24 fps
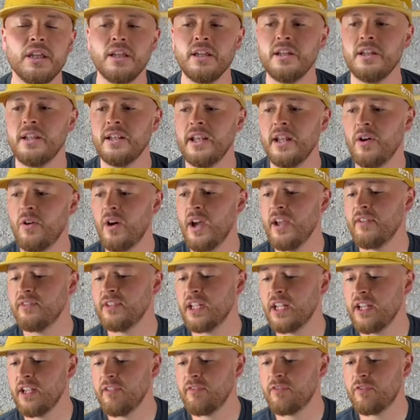Now, I haven't
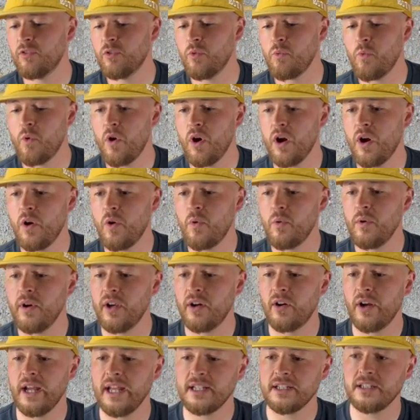done it for a while where
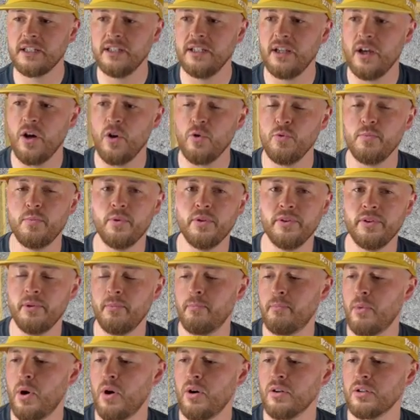I actually open the
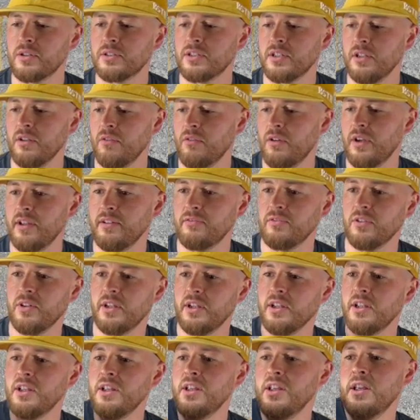box live,
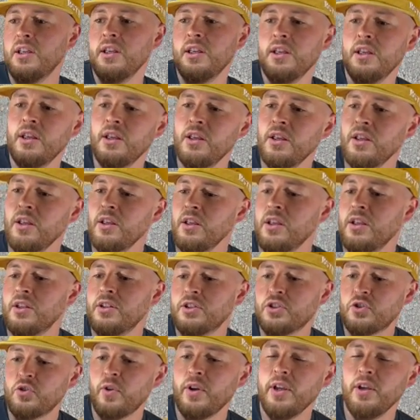like
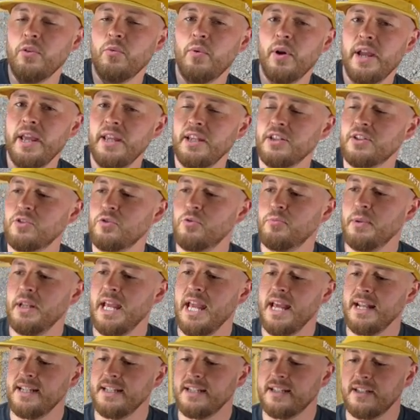straight away. It's normally
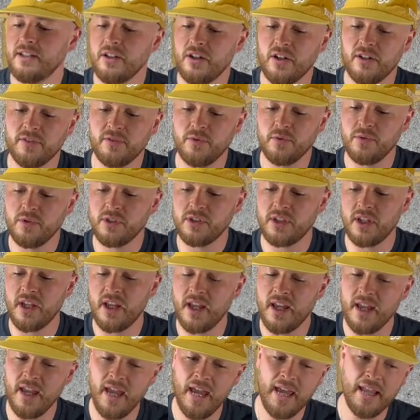edited afterwards,
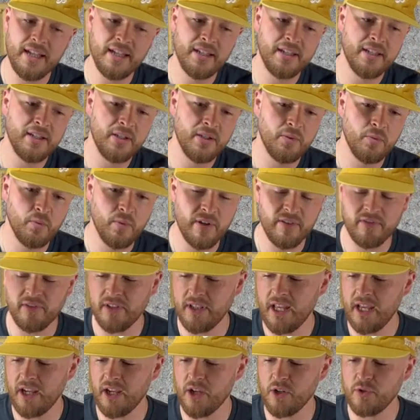and whether
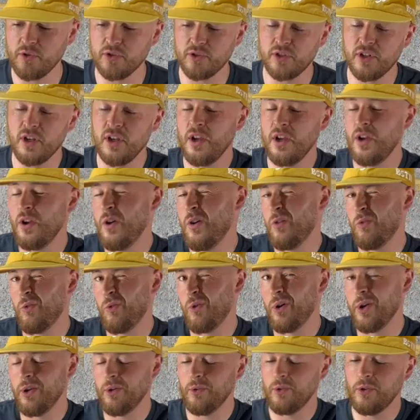that goes
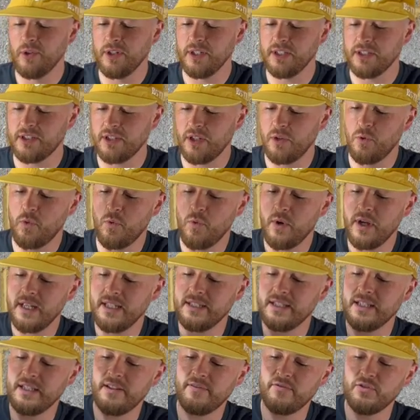right or not is
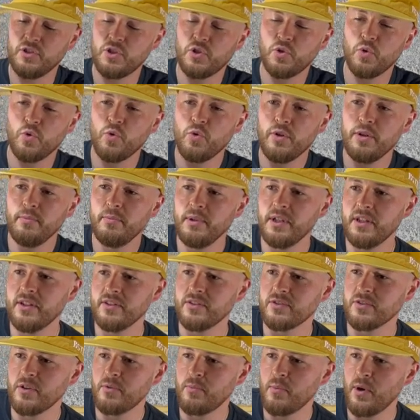always a different story,
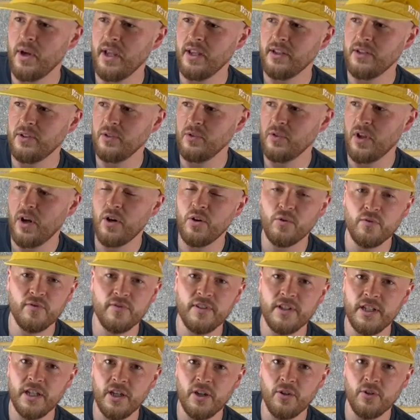because I might do the whole
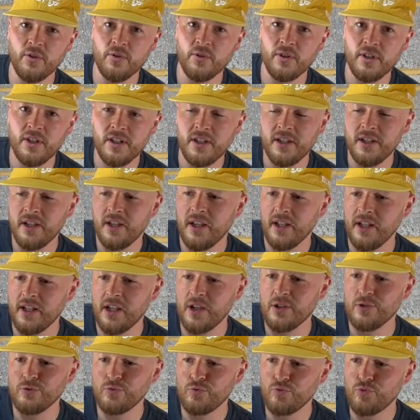video and it
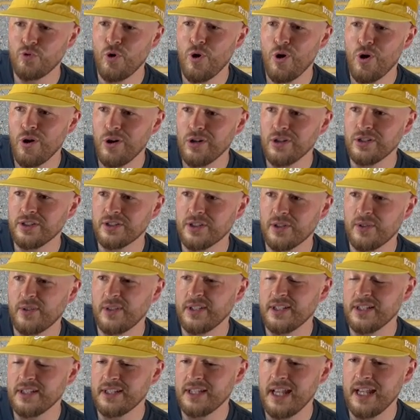goes wrong, so I
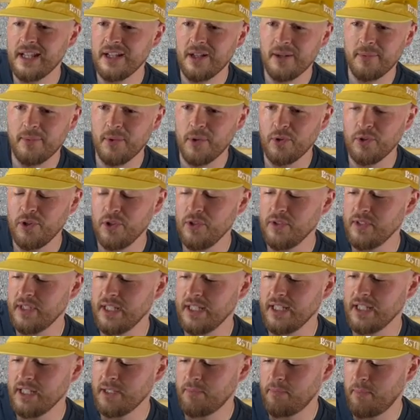just end up not
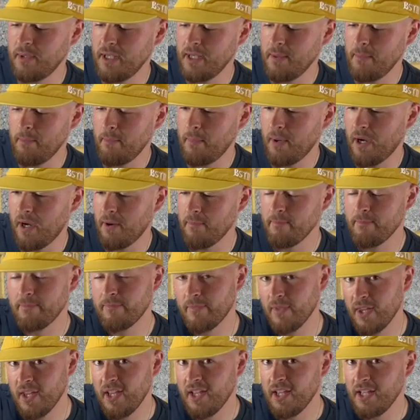using this bit. But
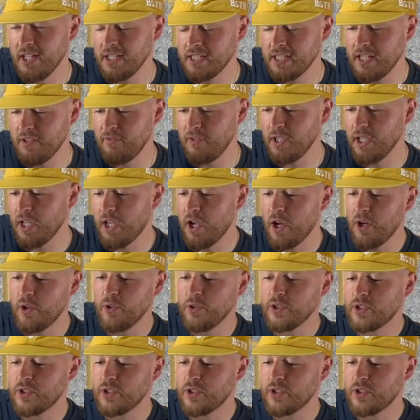let's give it a go.